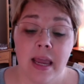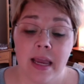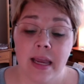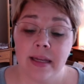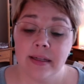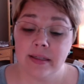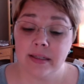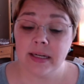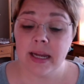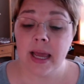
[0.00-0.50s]

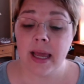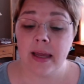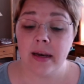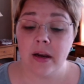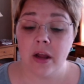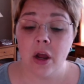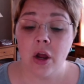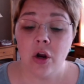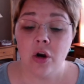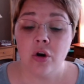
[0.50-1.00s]

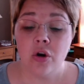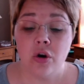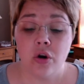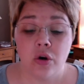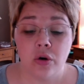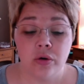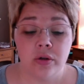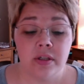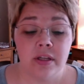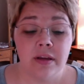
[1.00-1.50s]
Instead,
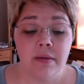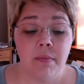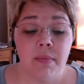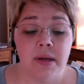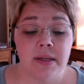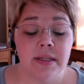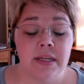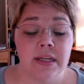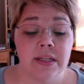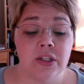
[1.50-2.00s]
nursing
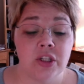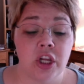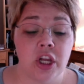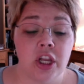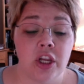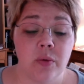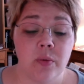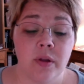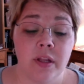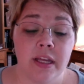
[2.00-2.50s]
must
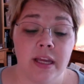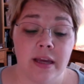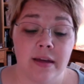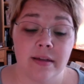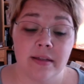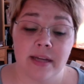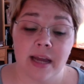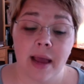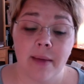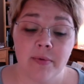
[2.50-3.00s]
continually
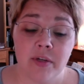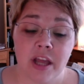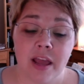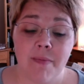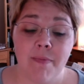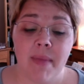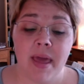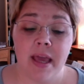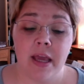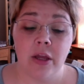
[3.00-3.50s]
adapt
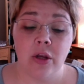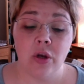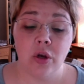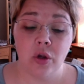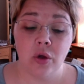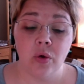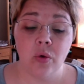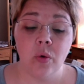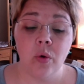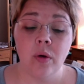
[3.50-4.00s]
and make
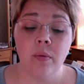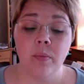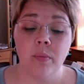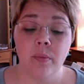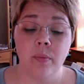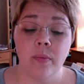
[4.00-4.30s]
new